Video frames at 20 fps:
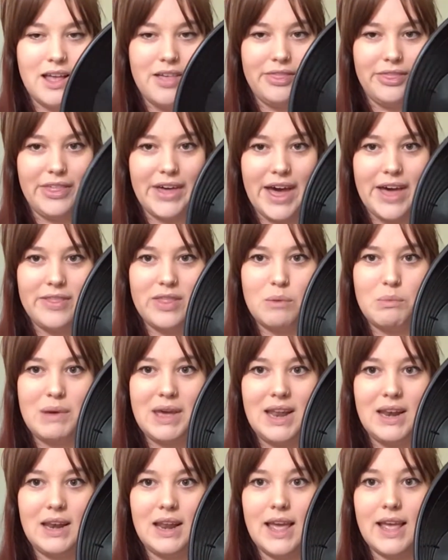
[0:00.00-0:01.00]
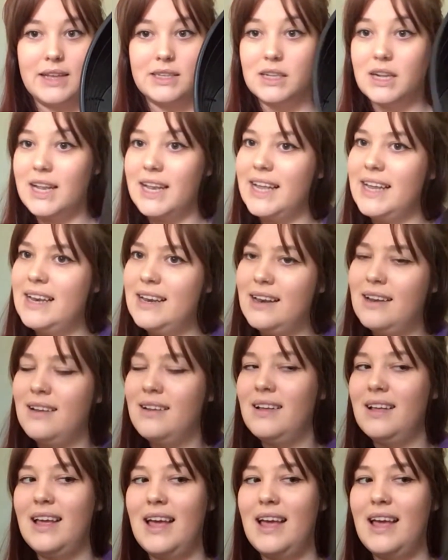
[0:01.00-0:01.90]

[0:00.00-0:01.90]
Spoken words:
that the bin is clean